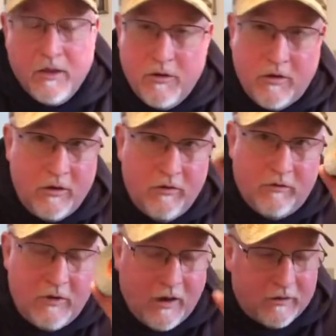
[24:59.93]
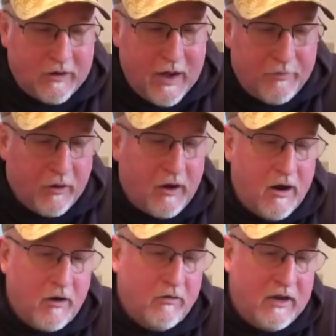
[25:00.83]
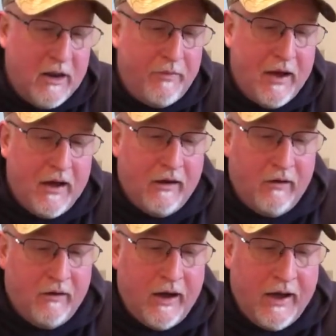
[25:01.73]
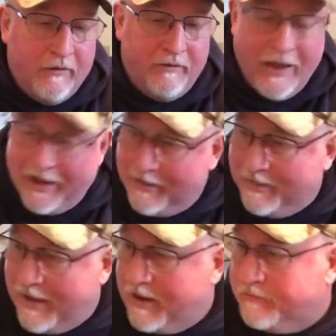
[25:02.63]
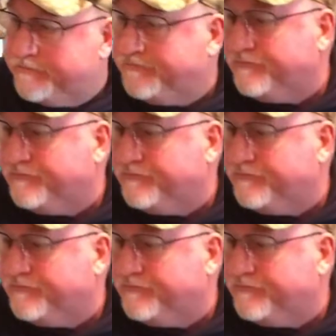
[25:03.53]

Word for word: you can use duct tape or cargo tape uh, or out of anything.